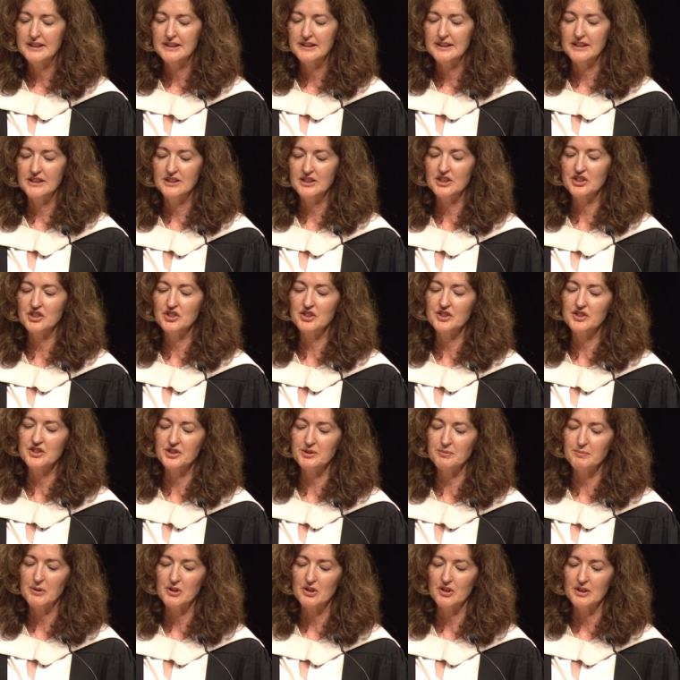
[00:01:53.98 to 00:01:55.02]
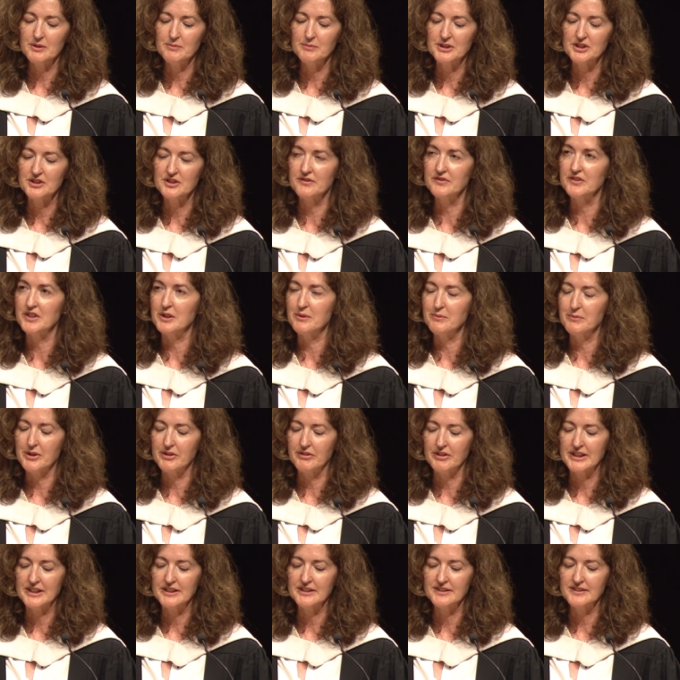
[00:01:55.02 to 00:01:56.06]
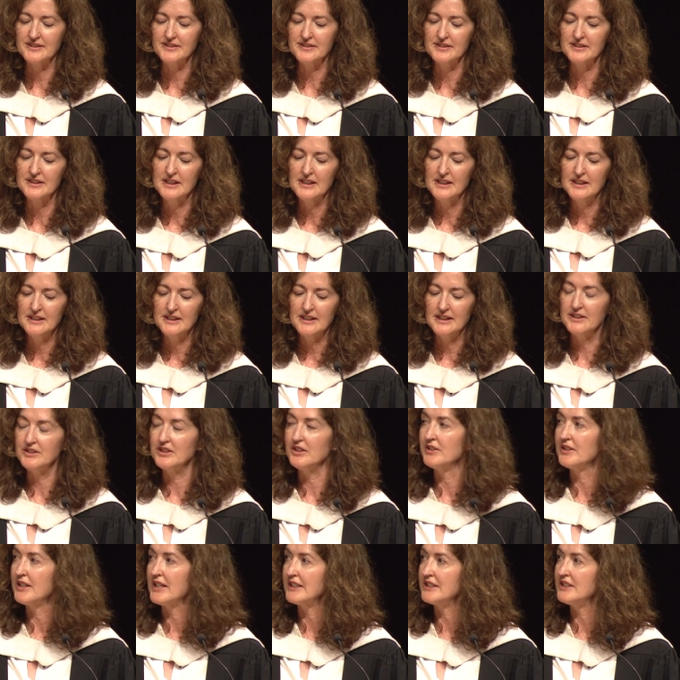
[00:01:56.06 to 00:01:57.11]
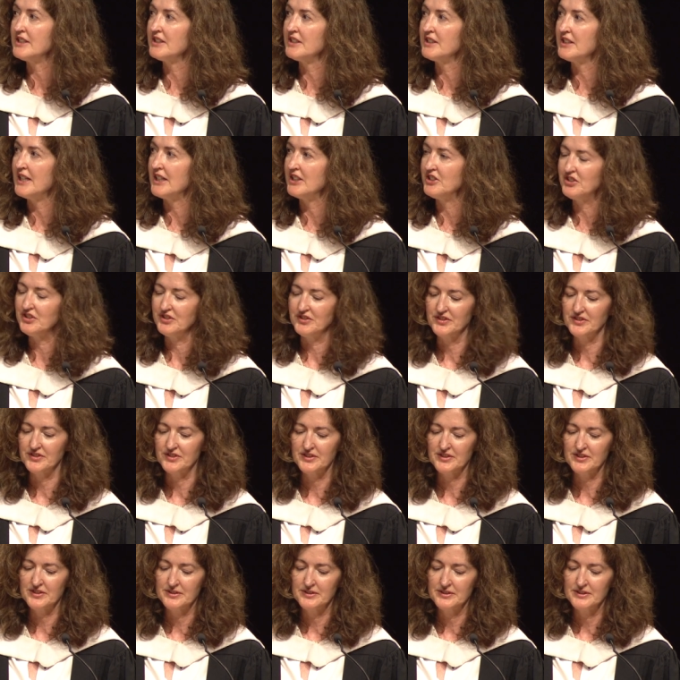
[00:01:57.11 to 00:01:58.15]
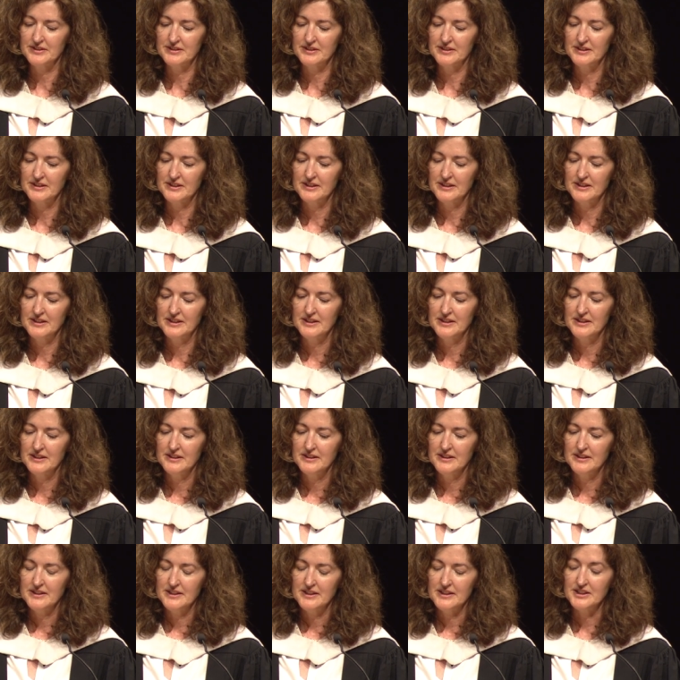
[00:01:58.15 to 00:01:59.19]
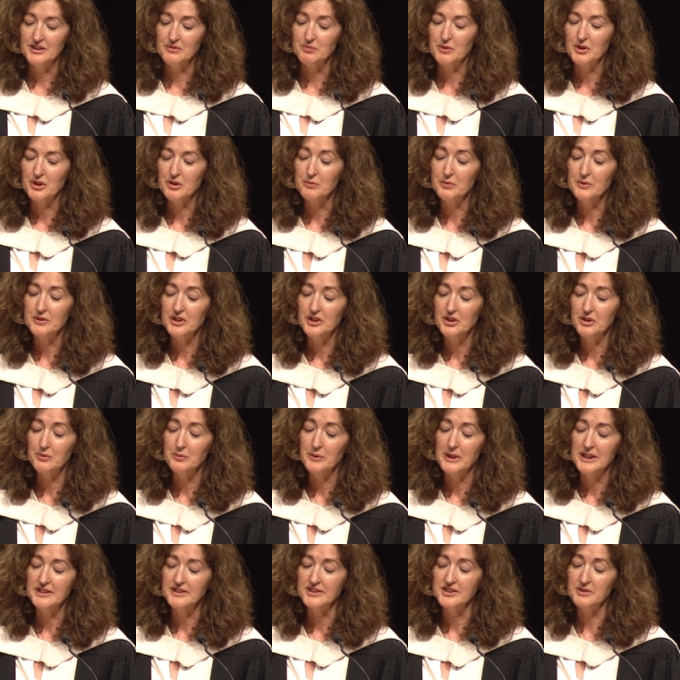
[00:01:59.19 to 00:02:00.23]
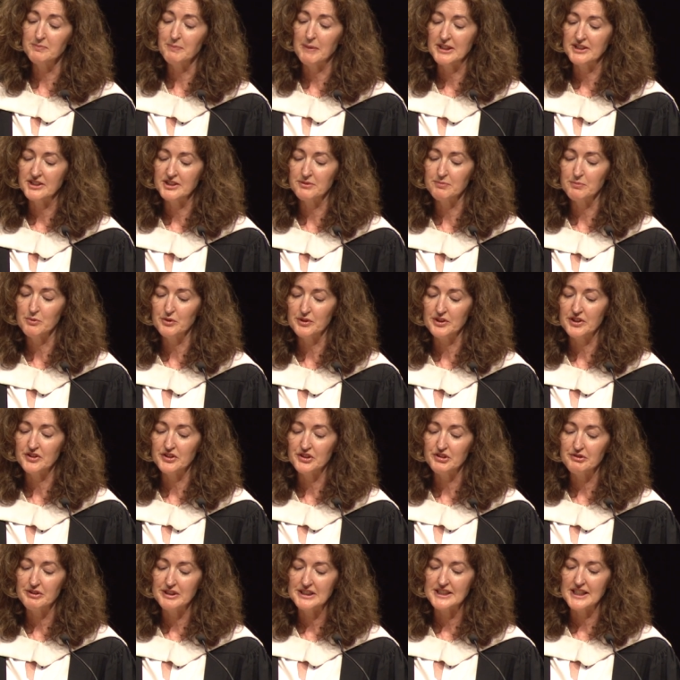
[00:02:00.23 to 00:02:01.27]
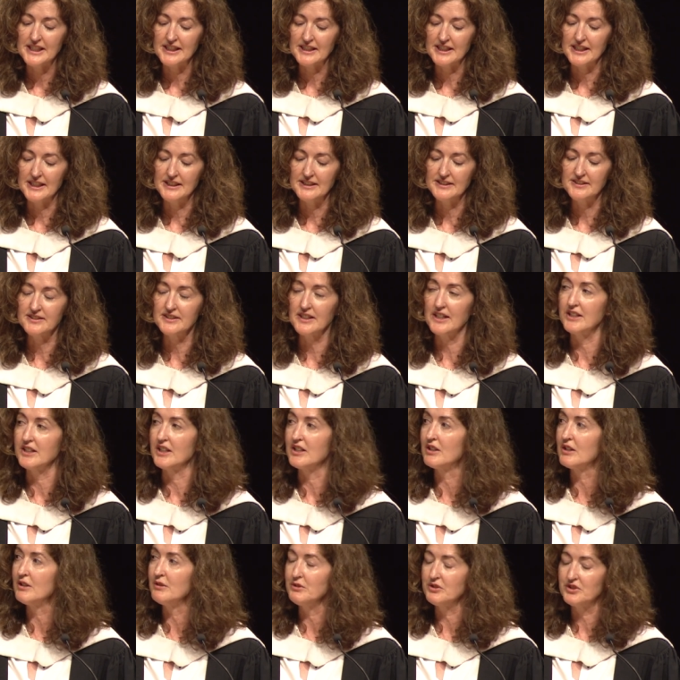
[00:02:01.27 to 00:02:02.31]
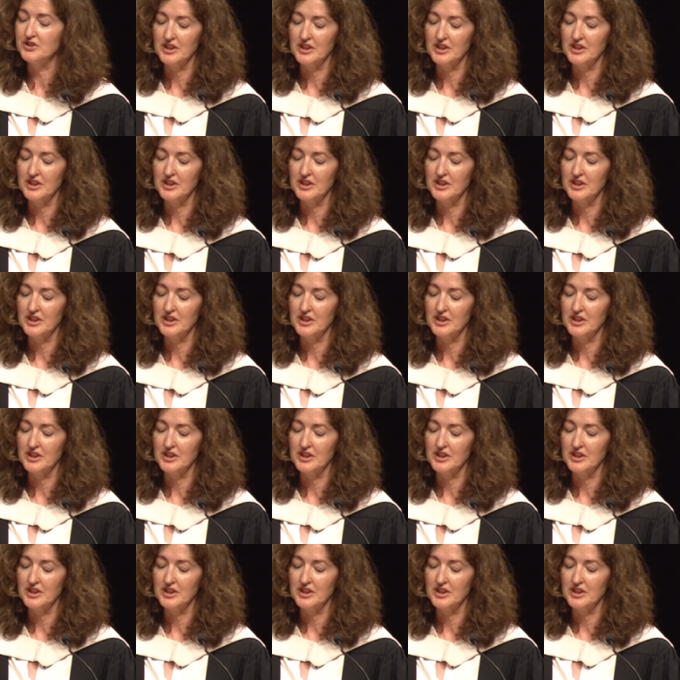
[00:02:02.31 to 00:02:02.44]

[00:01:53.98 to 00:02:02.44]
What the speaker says: the Indigenous Parliament of the Americas, and the United Nations. His work with the UN spans more than 3 decades and includes